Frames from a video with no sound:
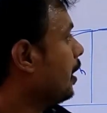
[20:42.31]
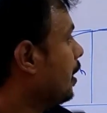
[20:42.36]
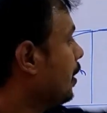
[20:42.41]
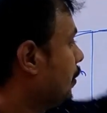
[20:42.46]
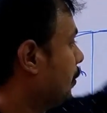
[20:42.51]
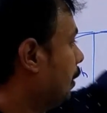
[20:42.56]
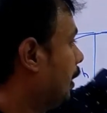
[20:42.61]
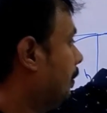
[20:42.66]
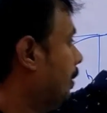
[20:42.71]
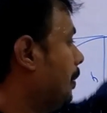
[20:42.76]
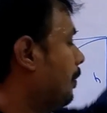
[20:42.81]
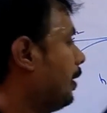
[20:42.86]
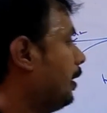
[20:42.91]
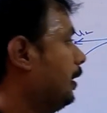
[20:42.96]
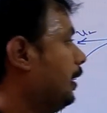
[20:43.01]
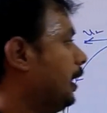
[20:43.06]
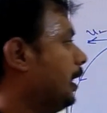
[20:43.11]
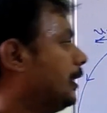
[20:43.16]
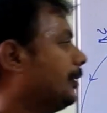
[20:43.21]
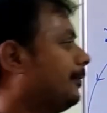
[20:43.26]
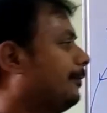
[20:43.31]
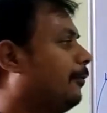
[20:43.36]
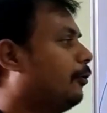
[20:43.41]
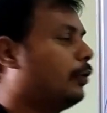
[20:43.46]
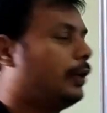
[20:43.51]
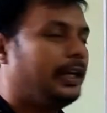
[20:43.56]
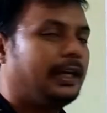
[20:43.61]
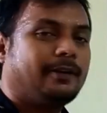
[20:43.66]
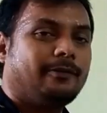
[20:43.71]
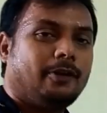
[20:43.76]
So remember these
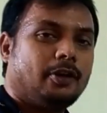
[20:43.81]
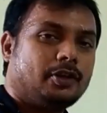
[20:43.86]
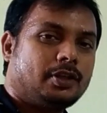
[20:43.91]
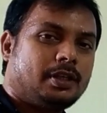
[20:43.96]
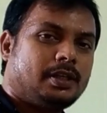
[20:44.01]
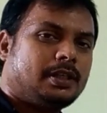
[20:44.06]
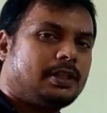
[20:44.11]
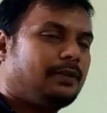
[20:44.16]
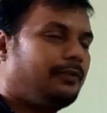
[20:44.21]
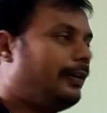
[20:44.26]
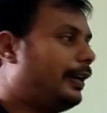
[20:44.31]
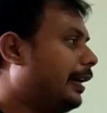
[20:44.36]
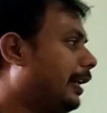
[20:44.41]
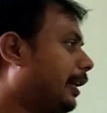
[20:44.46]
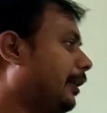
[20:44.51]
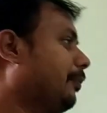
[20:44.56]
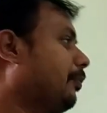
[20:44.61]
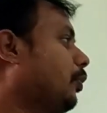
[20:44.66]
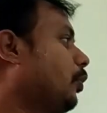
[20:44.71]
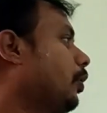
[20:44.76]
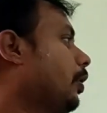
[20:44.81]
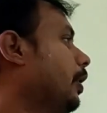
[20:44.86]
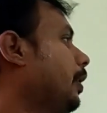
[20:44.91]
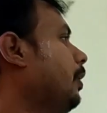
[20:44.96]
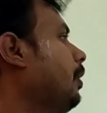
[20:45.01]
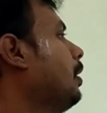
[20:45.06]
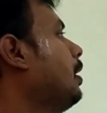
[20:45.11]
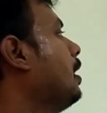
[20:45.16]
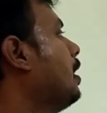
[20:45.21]
four equations, very important.